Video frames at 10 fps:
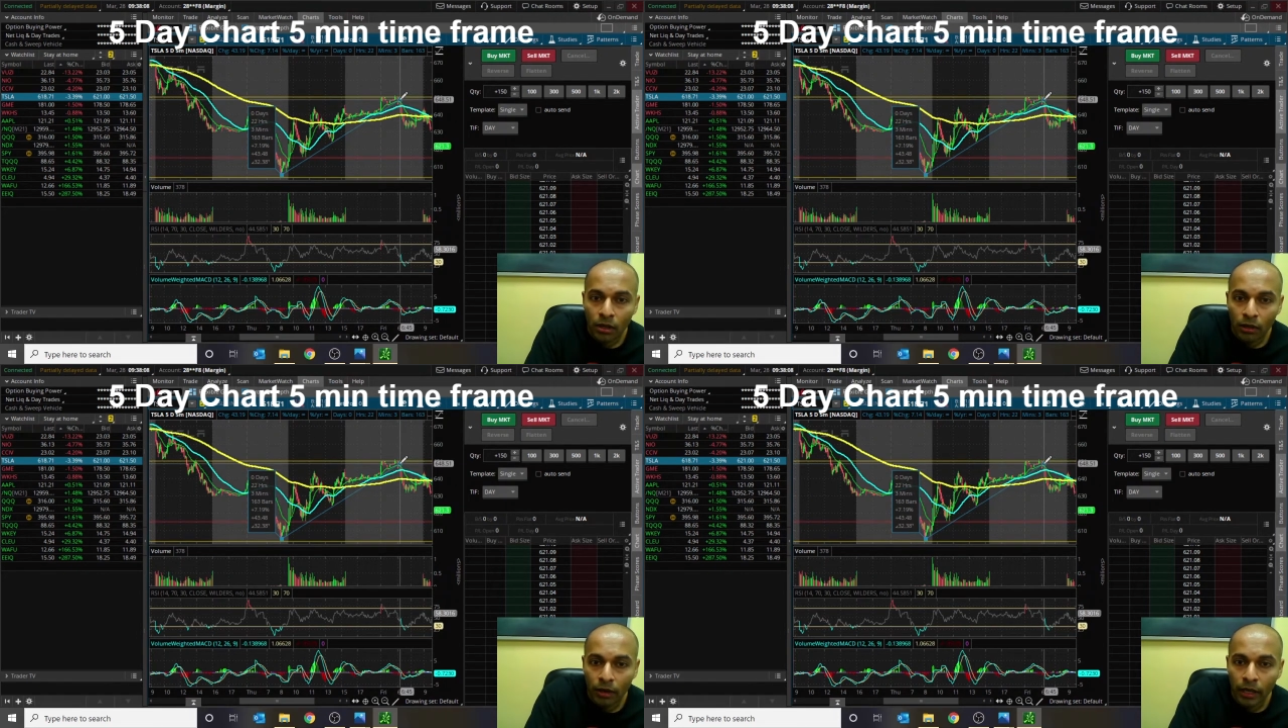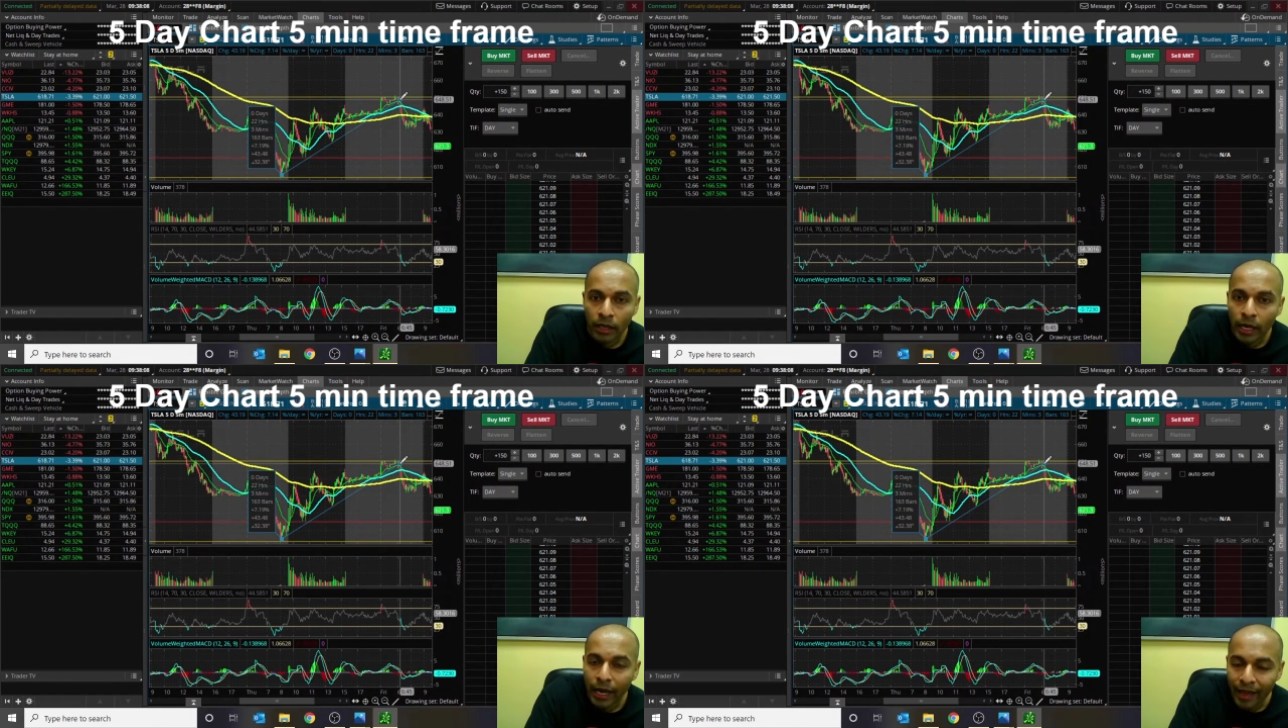All right,
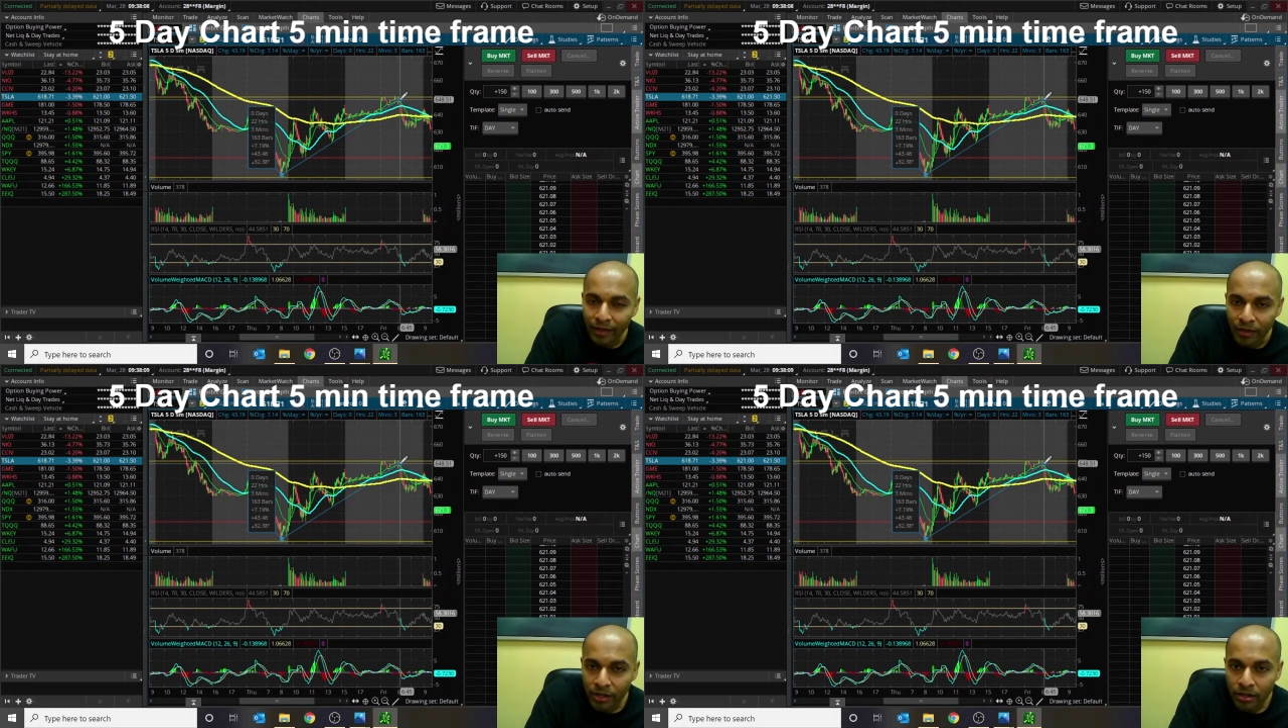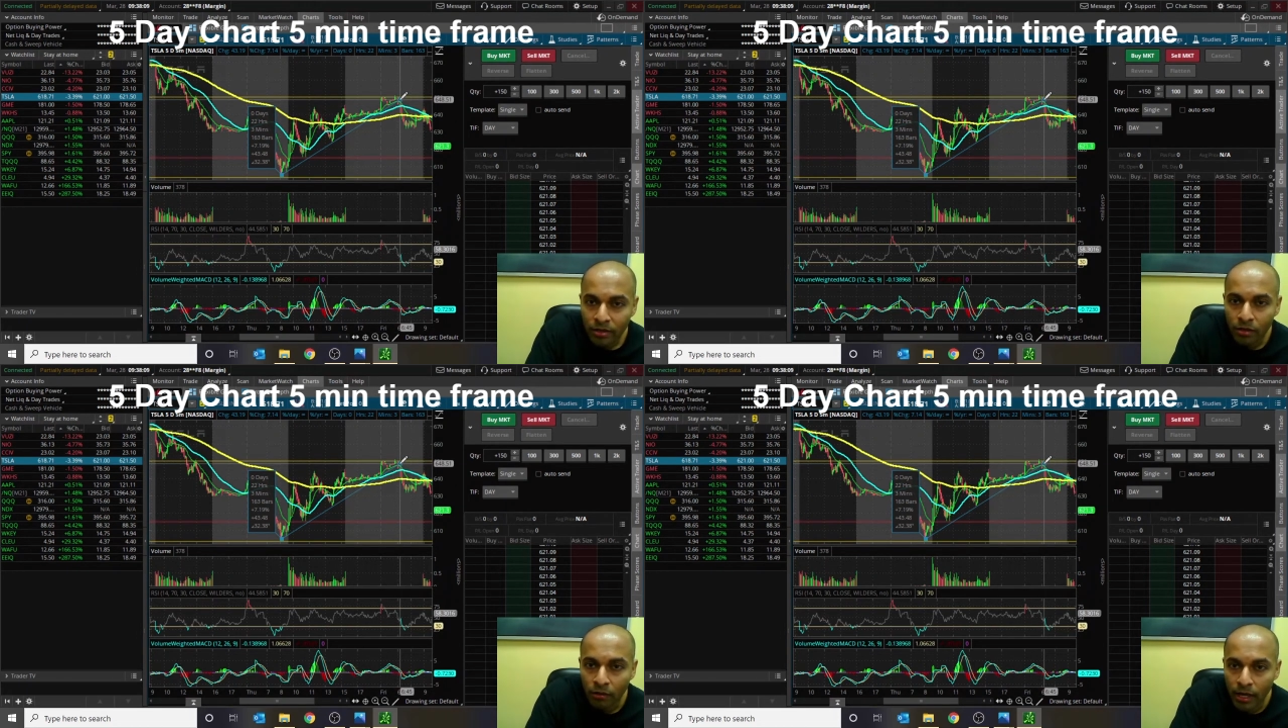and this is
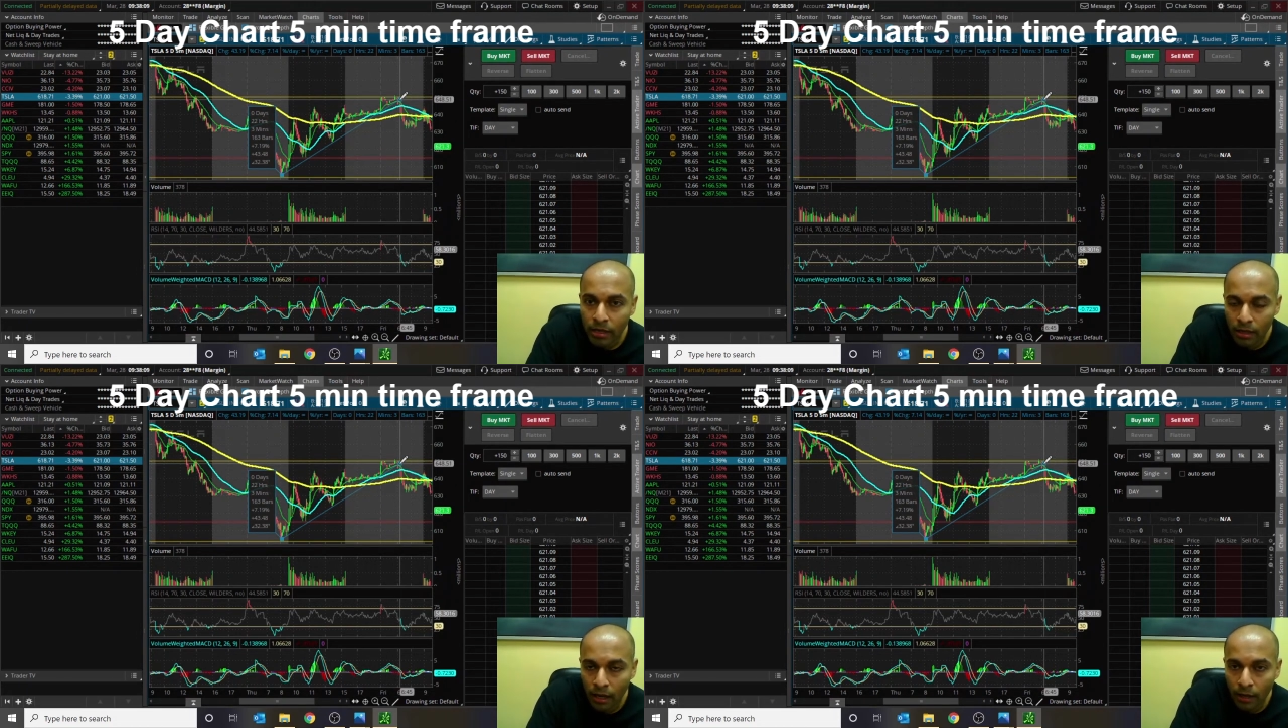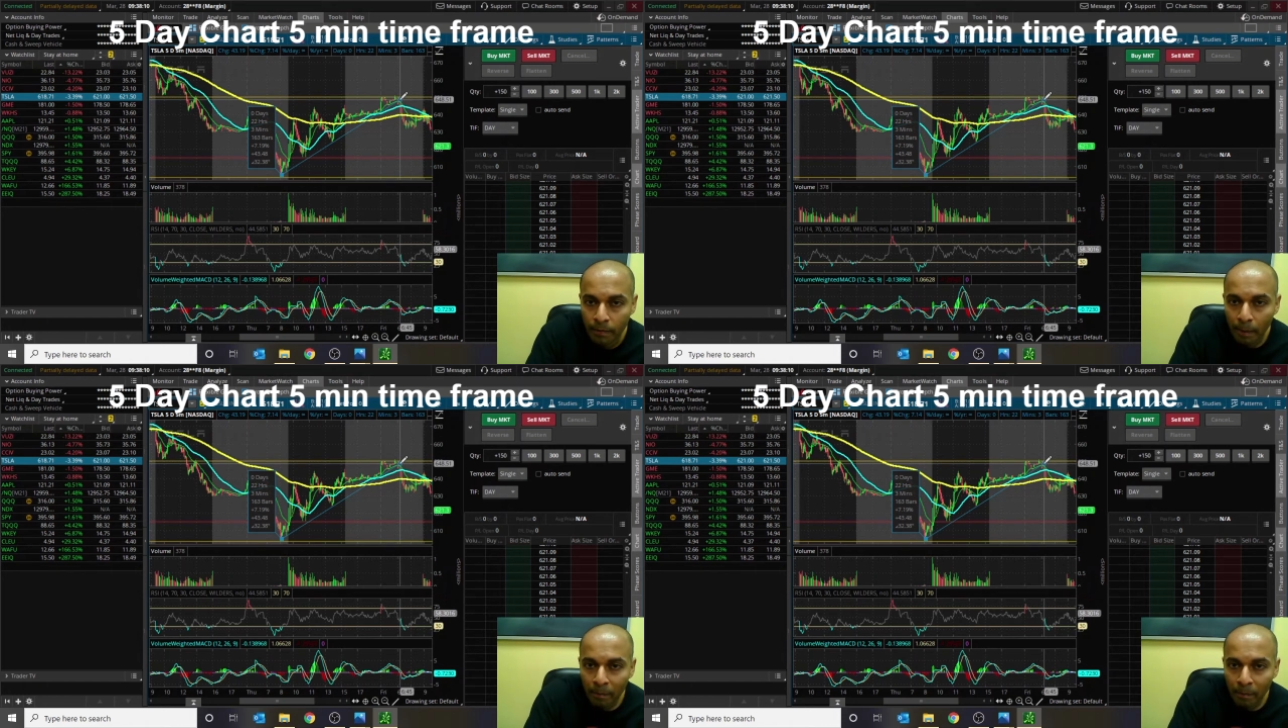a great sign.